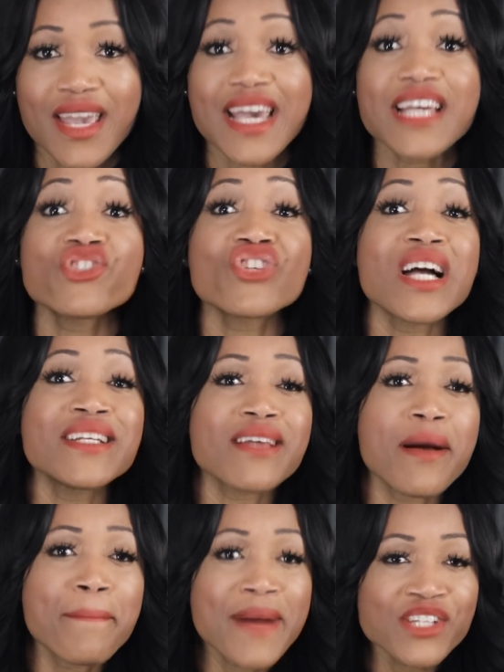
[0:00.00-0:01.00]
It shines a
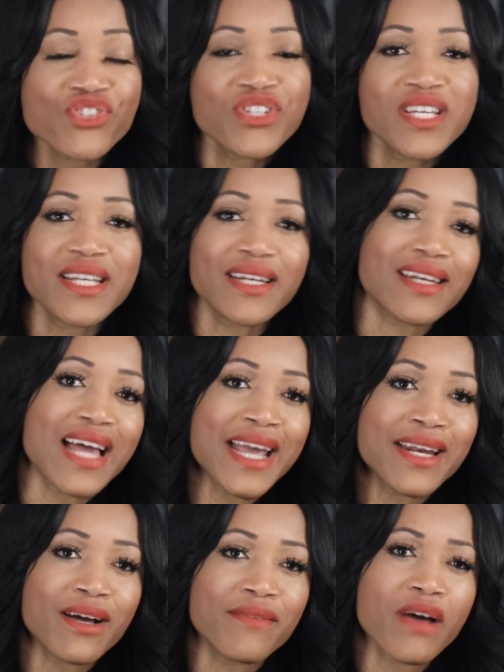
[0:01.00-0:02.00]
much-needed
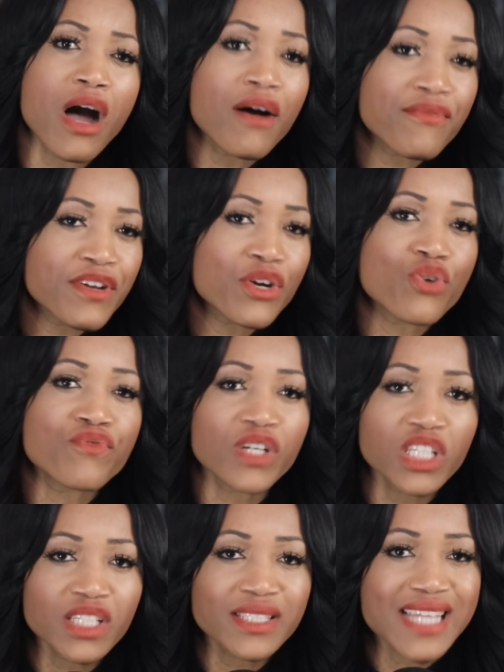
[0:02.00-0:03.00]
light on the often
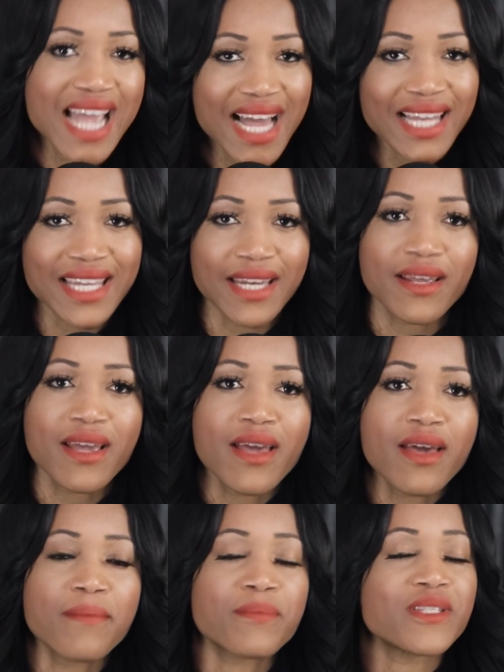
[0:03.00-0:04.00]
overlooked talent
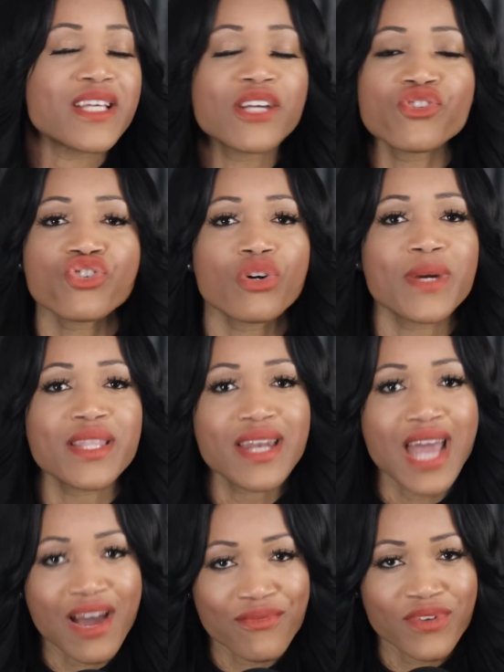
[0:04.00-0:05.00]
and potential within
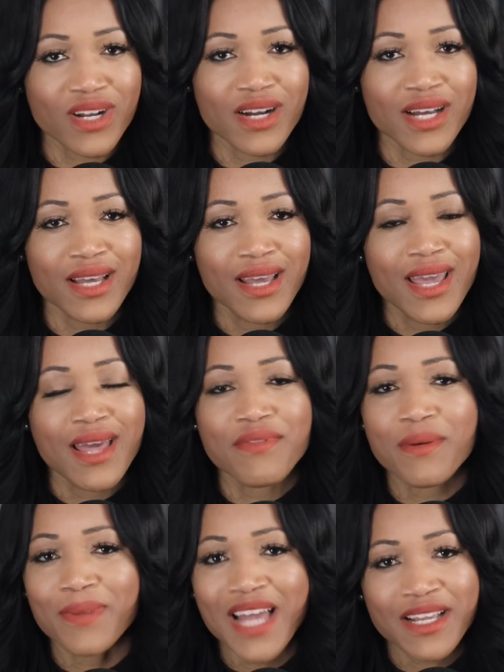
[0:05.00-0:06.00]
Africa and the
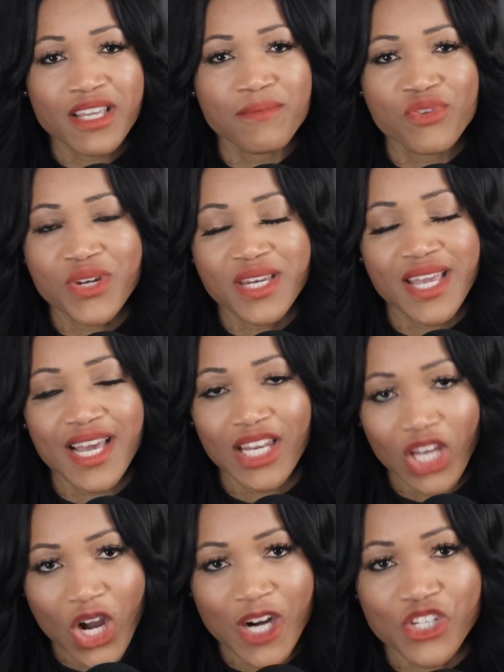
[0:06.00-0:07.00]
Black community at
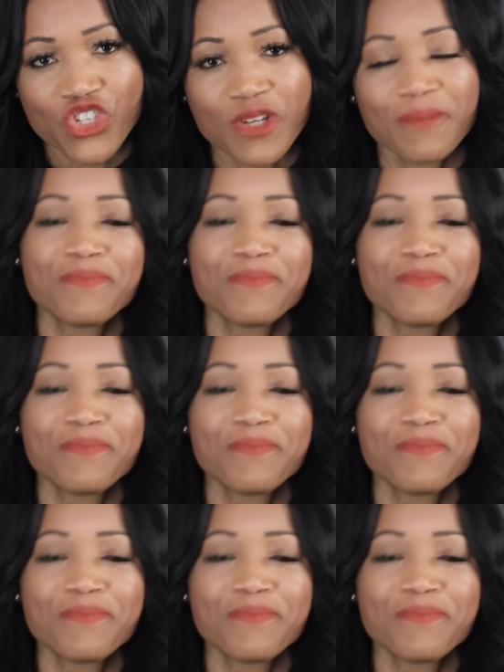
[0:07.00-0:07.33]
large.